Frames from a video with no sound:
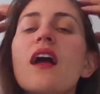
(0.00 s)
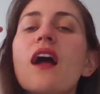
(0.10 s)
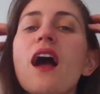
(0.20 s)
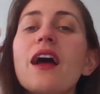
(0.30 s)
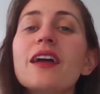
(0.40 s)

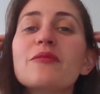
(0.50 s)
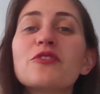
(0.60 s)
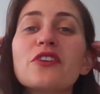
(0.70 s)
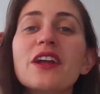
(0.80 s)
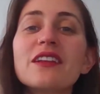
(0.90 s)
I am
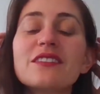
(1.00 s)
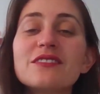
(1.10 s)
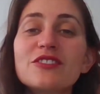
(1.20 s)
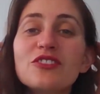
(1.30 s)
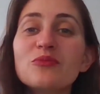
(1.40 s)
creating this
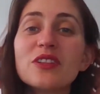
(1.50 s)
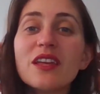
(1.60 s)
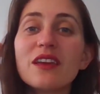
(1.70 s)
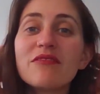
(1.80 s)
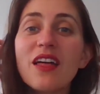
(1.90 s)
new
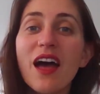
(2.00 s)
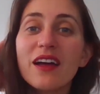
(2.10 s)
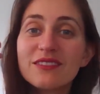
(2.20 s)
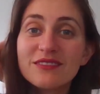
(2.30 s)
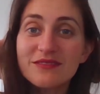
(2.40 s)
belief that,
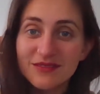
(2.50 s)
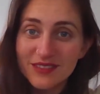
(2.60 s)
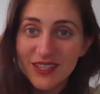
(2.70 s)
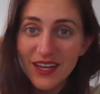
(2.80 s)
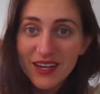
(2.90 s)
and
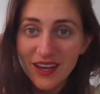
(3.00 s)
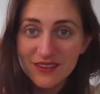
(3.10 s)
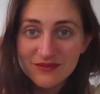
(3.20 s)
say it again.